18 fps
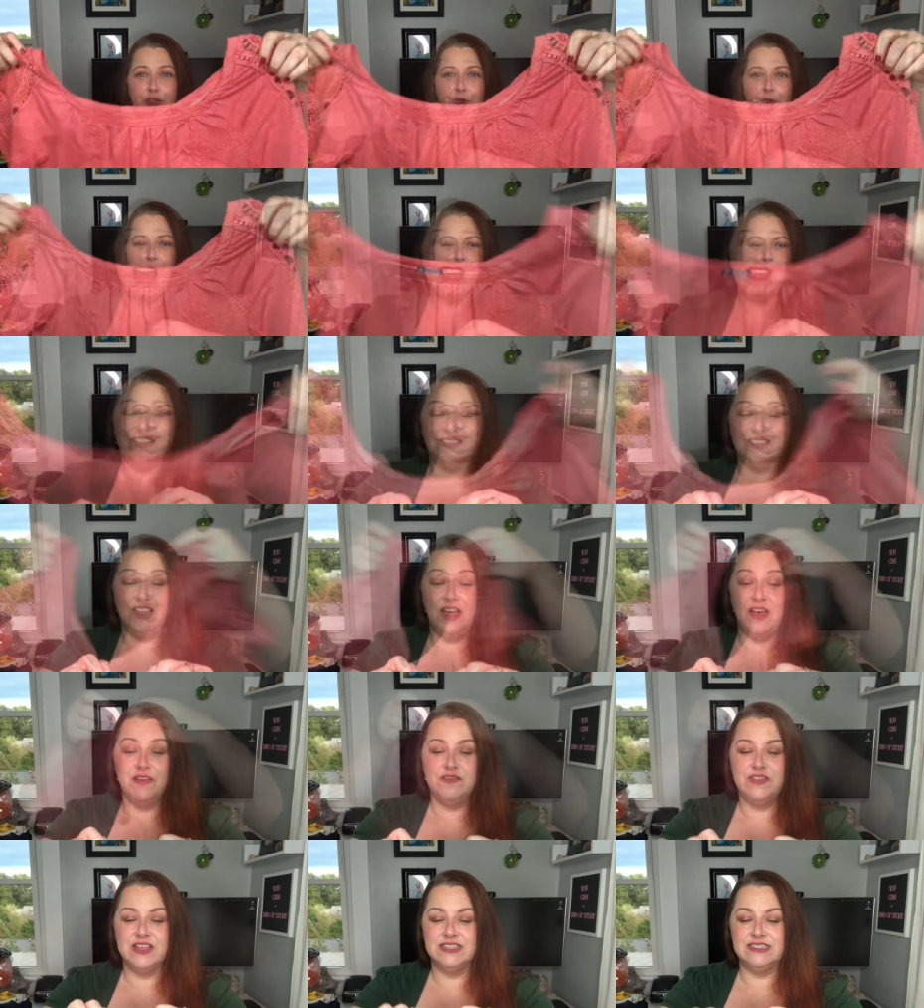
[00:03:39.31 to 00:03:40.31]
I
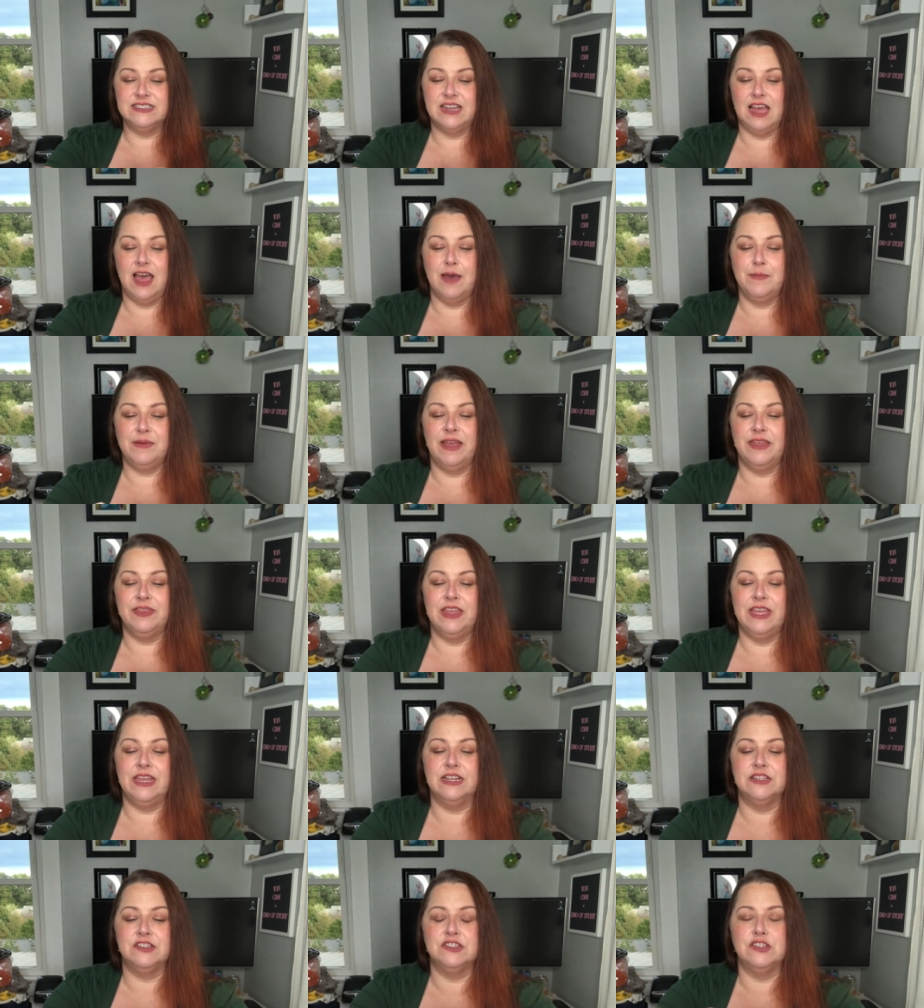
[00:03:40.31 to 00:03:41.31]
love this top. I think
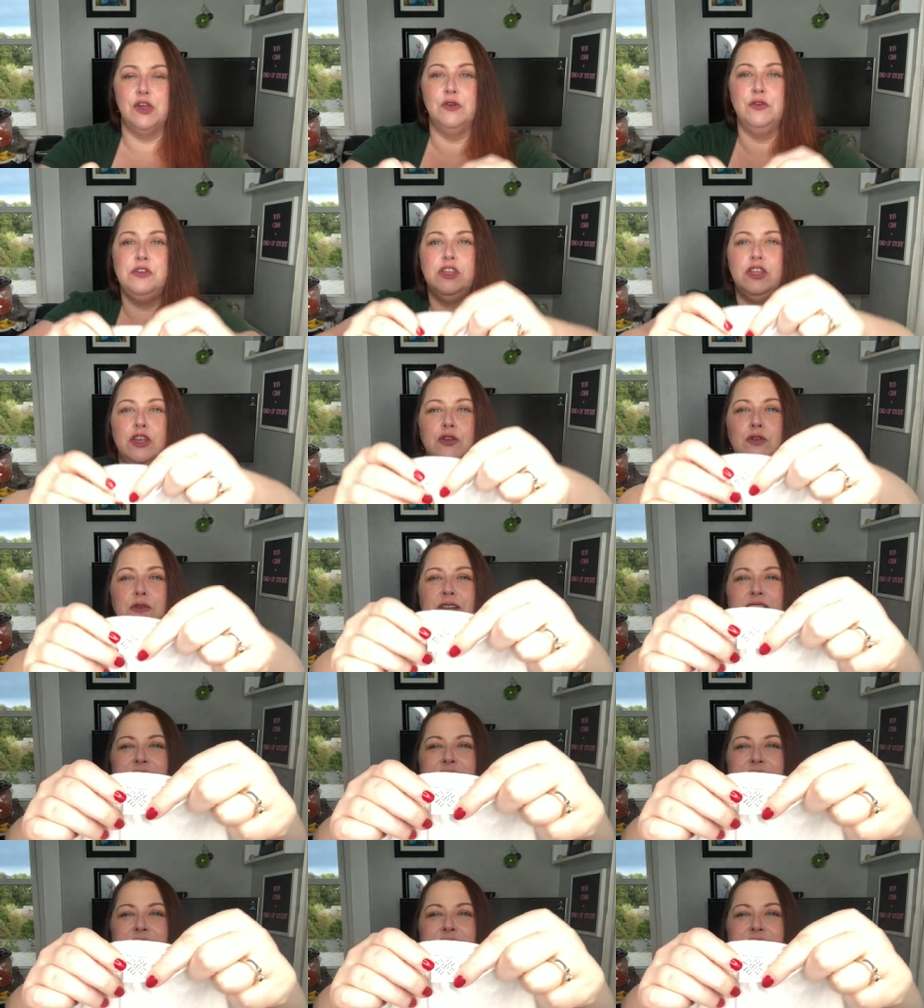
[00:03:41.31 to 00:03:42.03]
it is so cute.